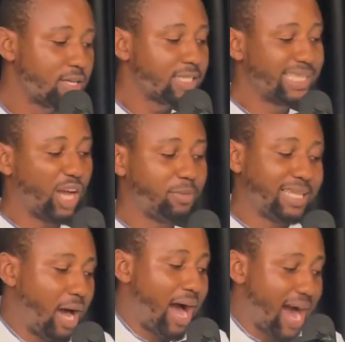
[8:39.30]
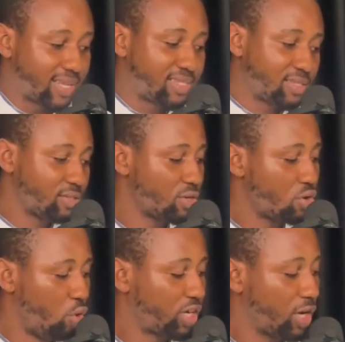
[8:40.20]
Now you may now ask,
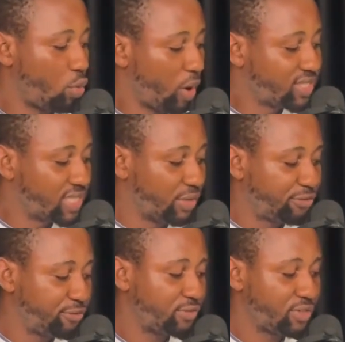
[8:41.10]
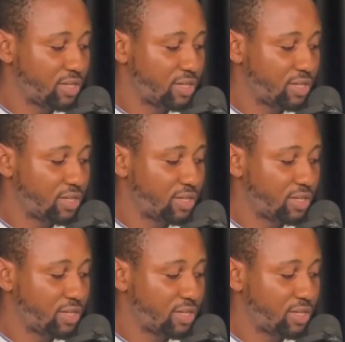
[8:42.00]
okay, what if